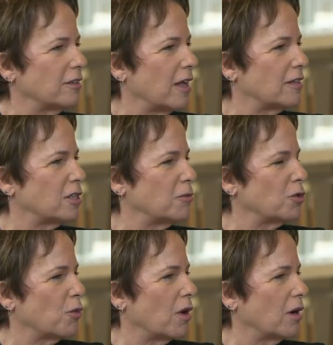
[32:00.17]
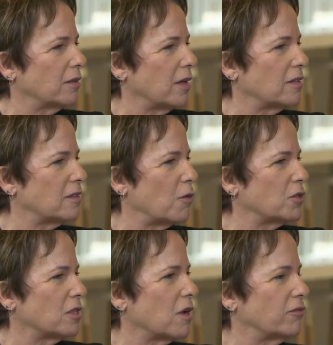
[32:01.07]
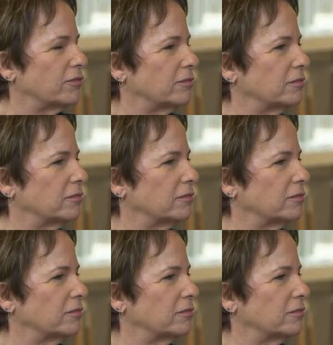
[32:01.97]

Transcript: it, and that seemed to work, and that was enough.